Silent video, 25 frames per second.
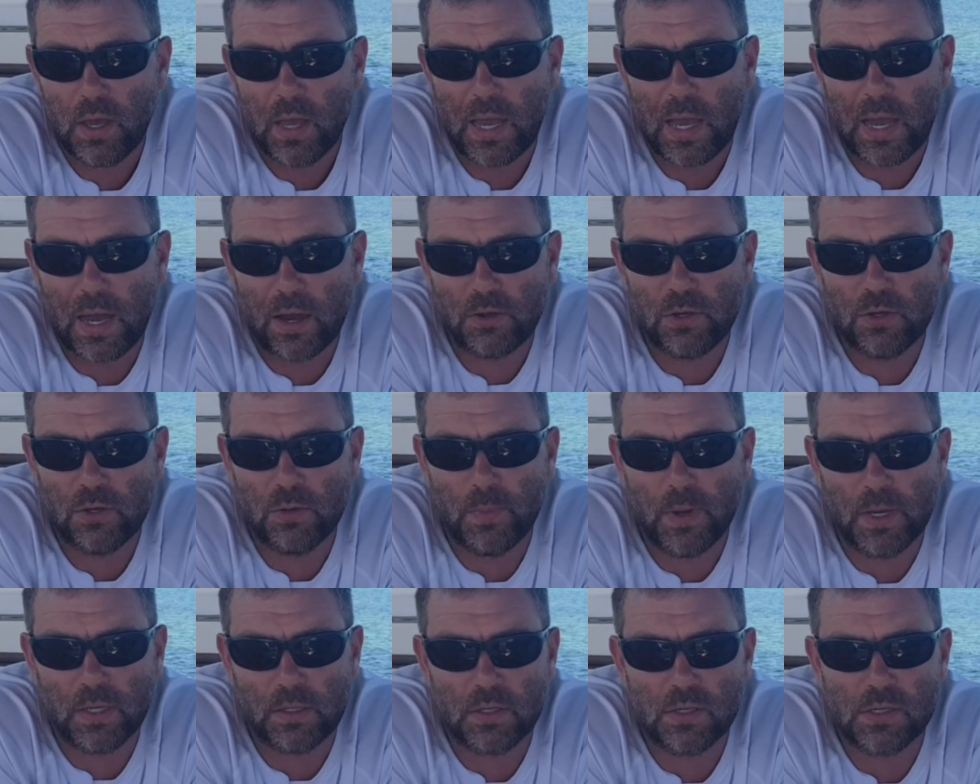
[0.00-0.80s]
How you
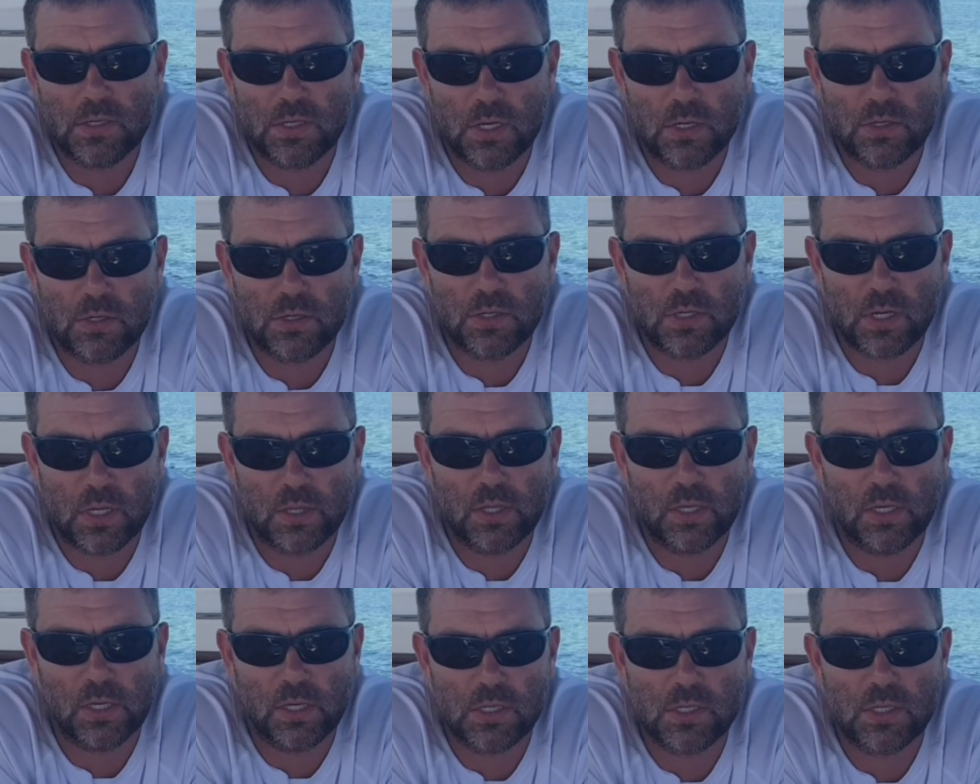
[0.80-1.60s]
make decisions, I
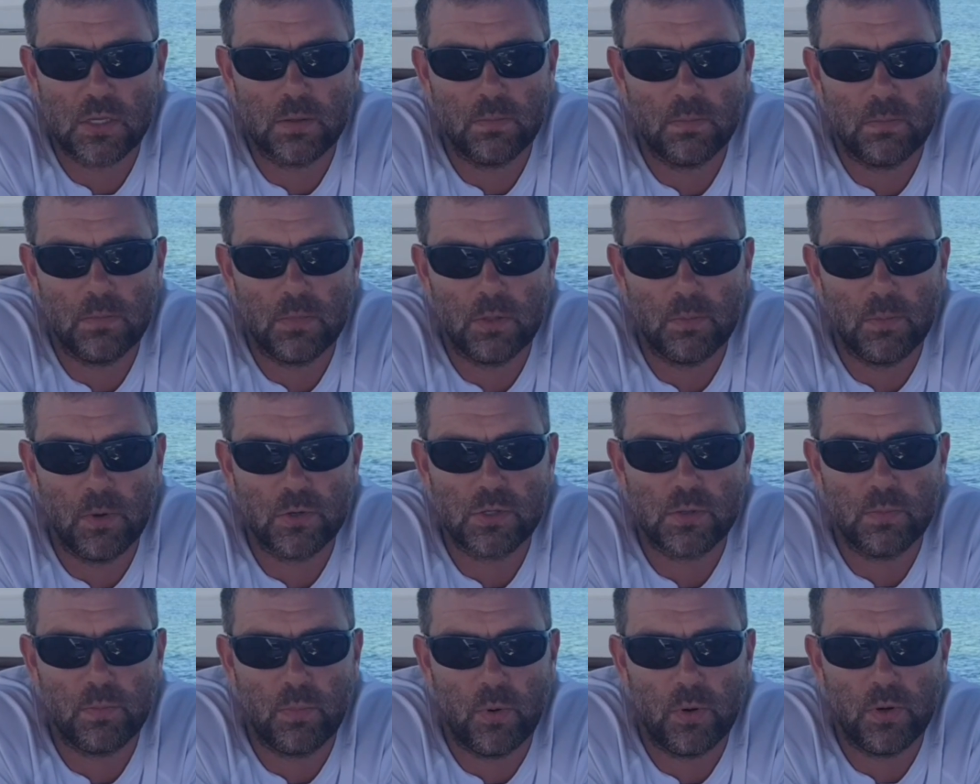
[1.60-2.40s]
think, is the
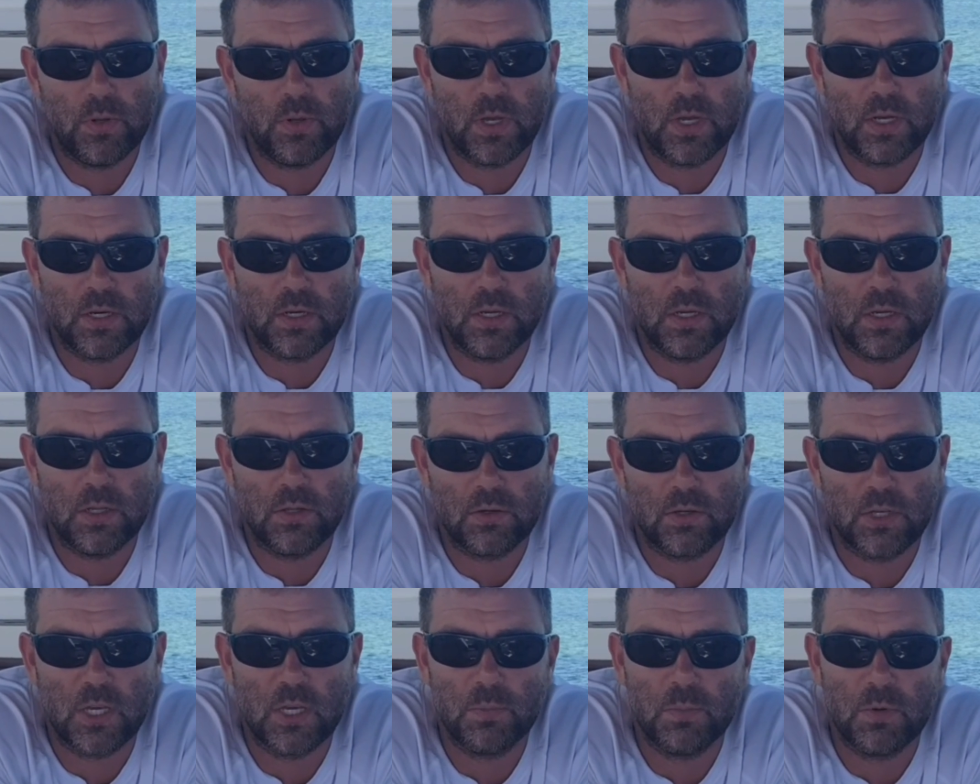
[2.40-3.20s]
most important thing to
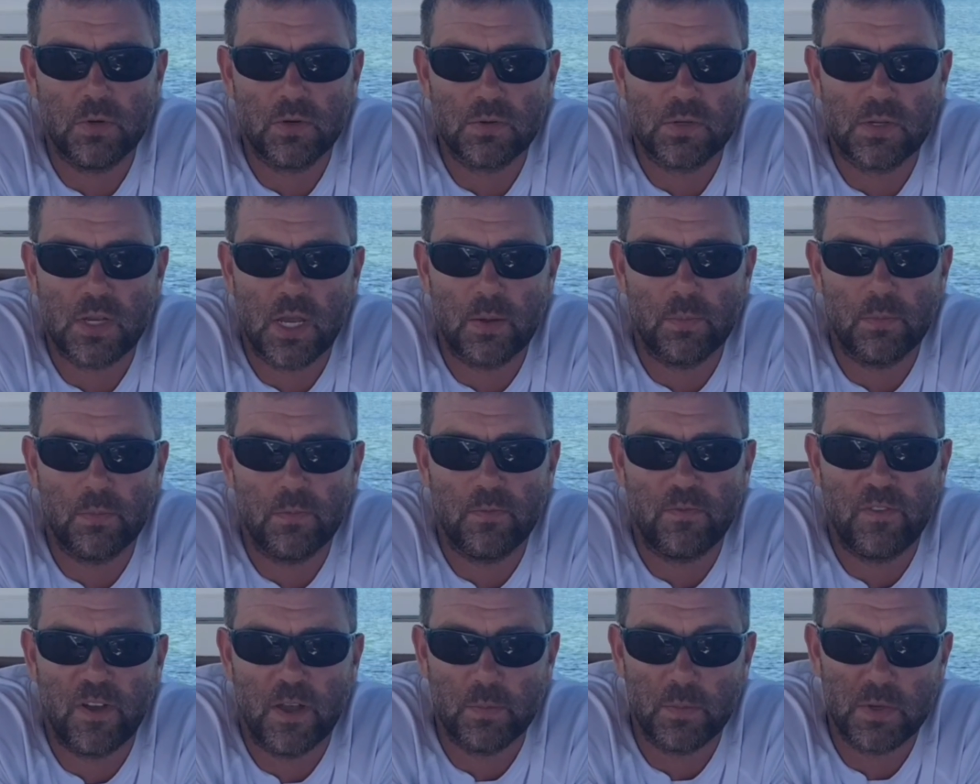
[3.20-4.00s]
either keep your
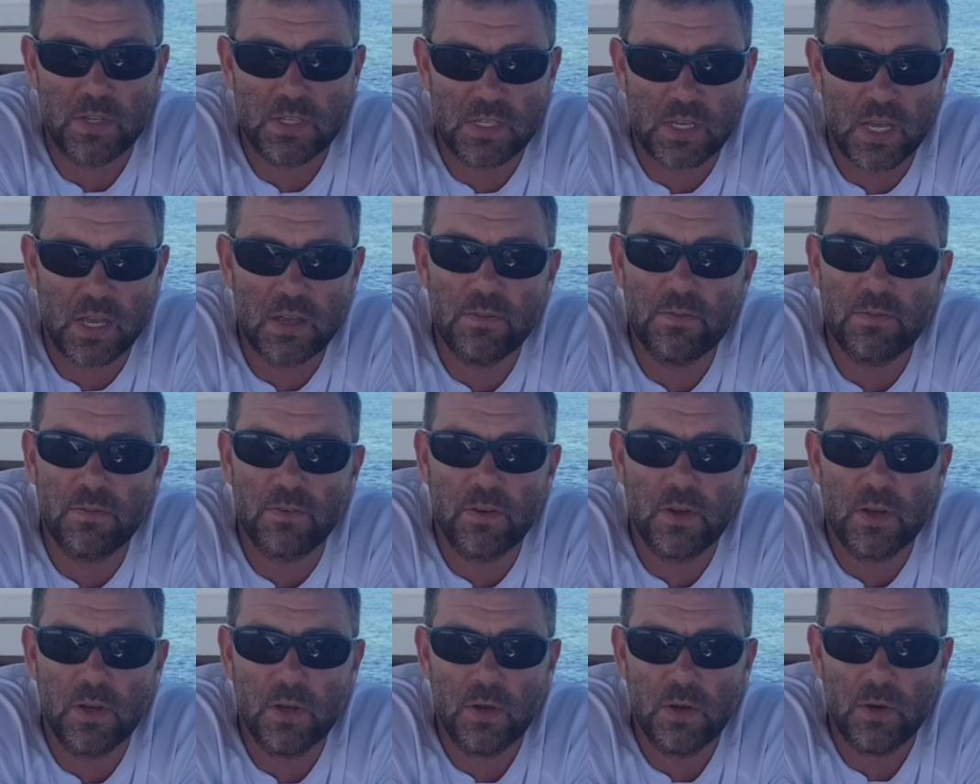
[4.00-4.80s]
family safe
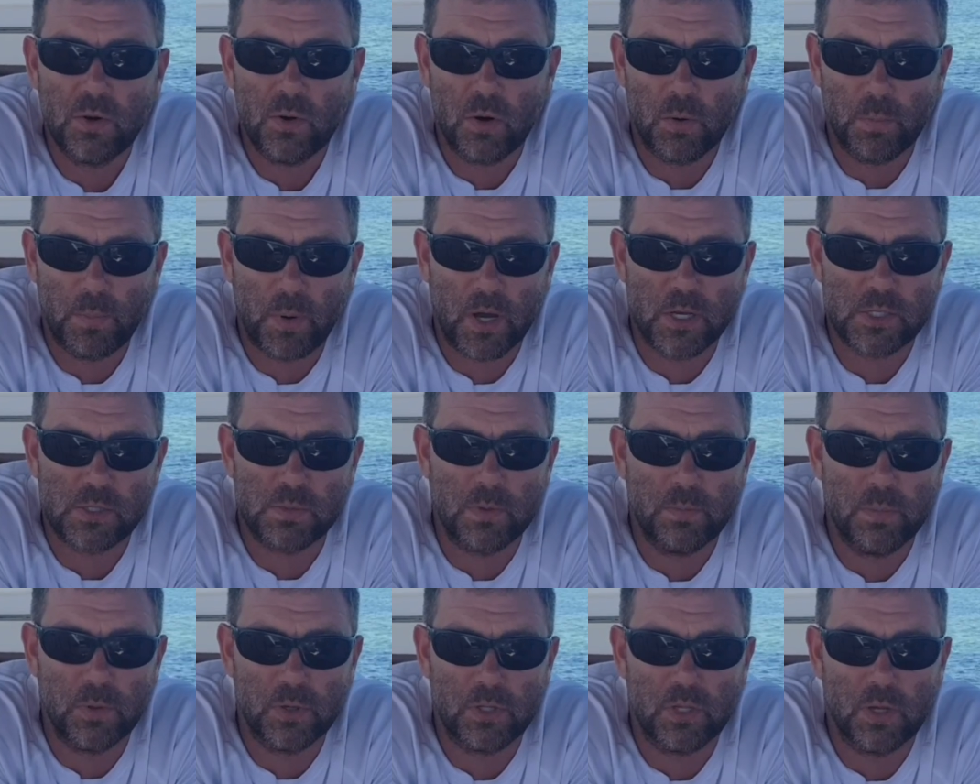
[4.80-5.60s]
or
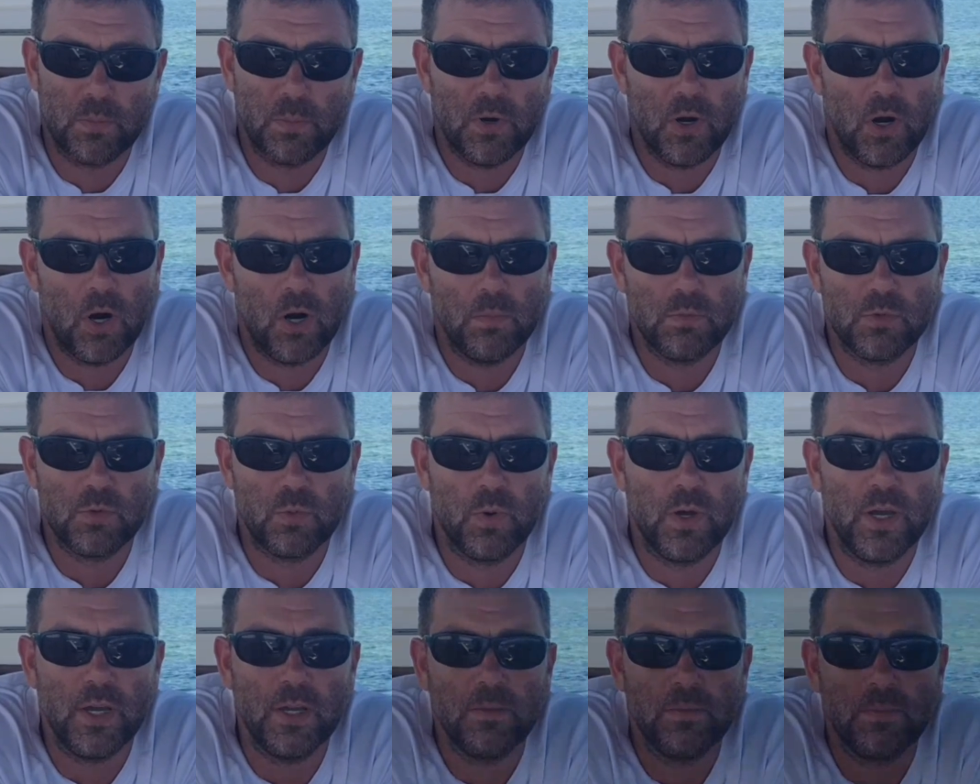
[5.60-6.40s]
possibly put them in
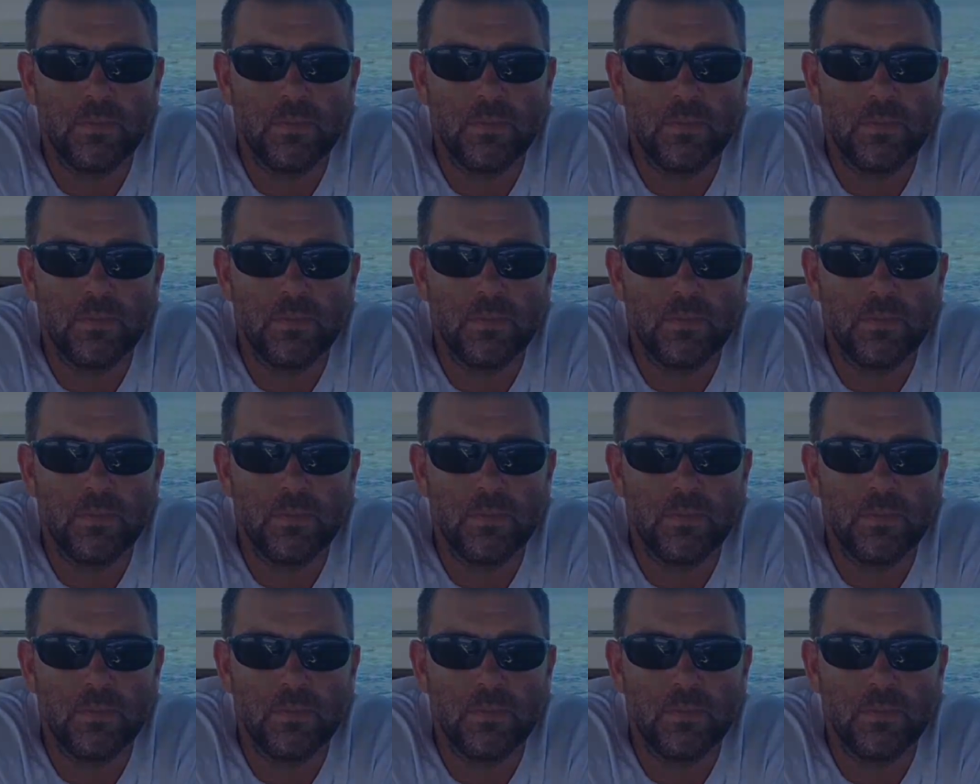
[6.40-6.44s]
harm's way.